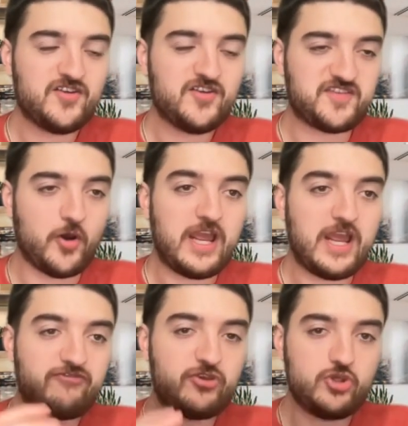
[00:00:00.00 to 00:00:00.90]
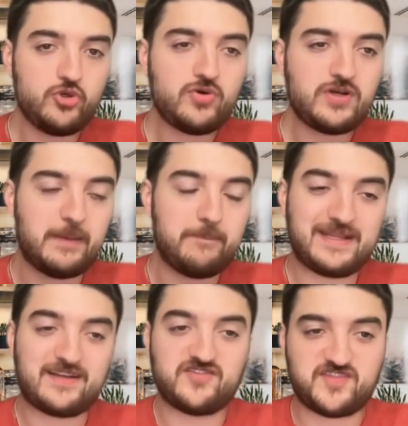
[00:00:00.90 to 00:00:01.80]
So if you can be
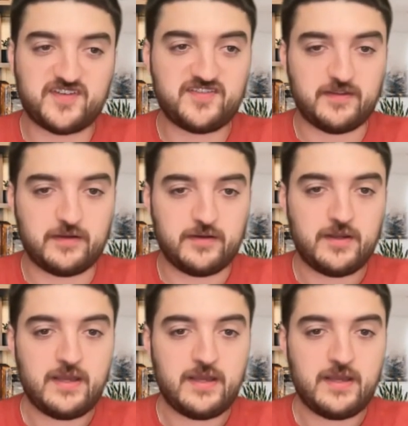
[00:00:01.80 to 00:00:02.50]
consistent